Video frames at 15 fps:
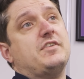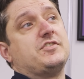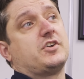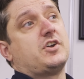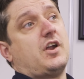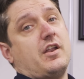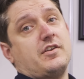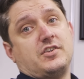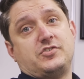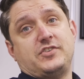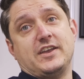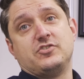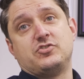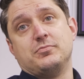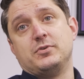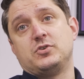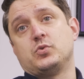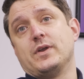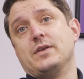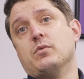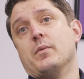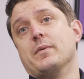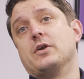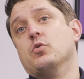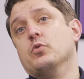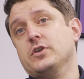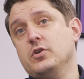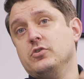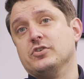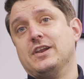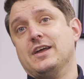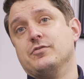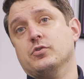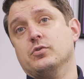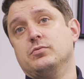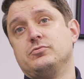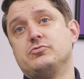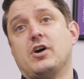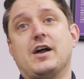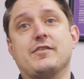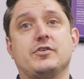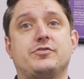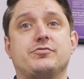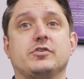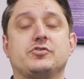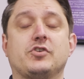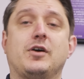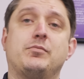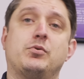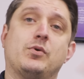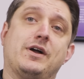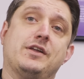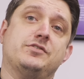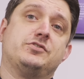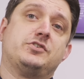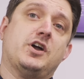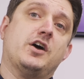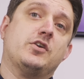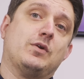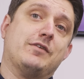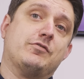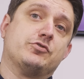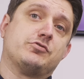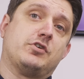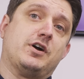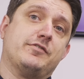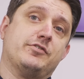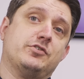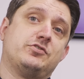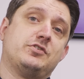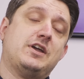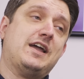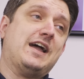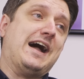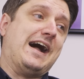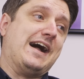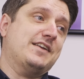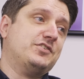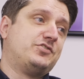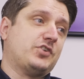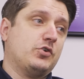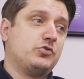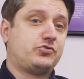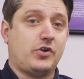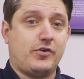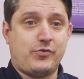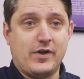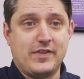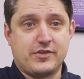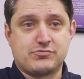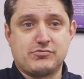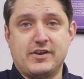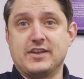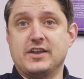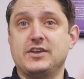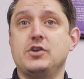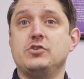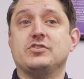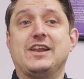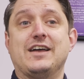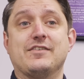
there's a kind of distinction between what we call user level drivers, for example, and kernel level drivers. And so software that's running at user